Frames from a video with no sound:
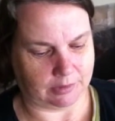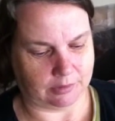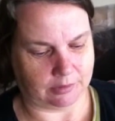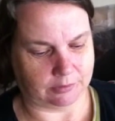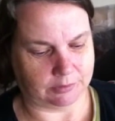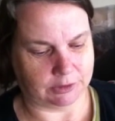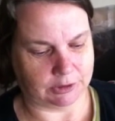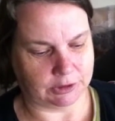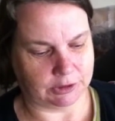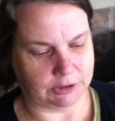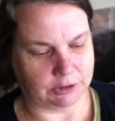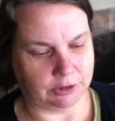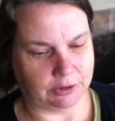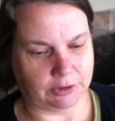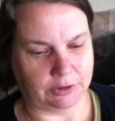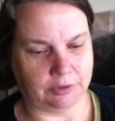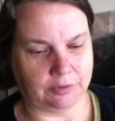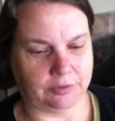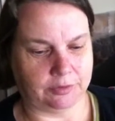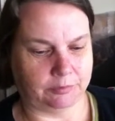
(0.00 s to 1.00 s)
I'll just show
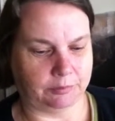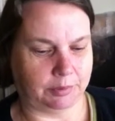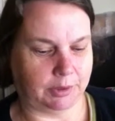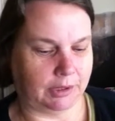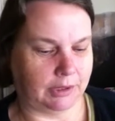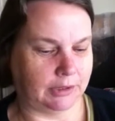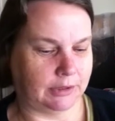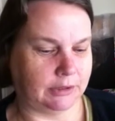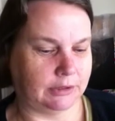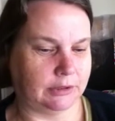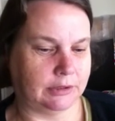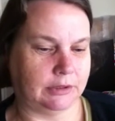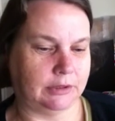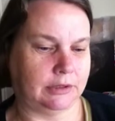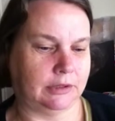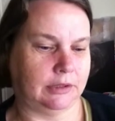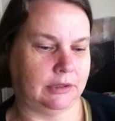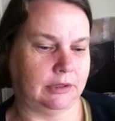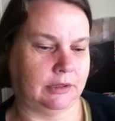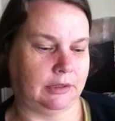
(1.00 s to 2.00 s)
you some
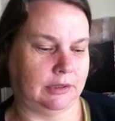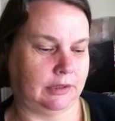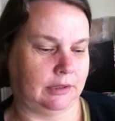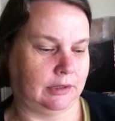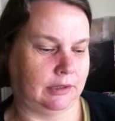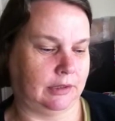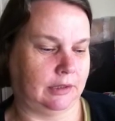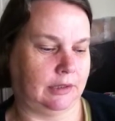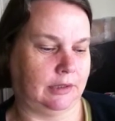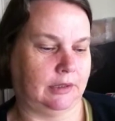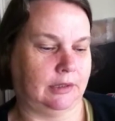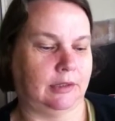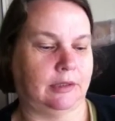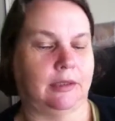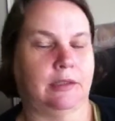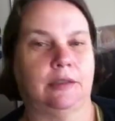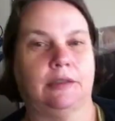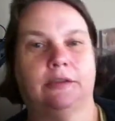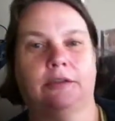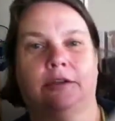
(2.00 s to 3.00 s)
pages.
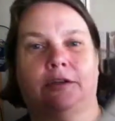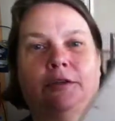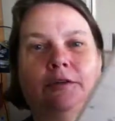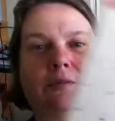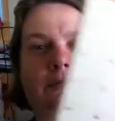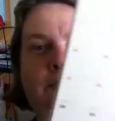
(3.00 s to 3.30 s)
So,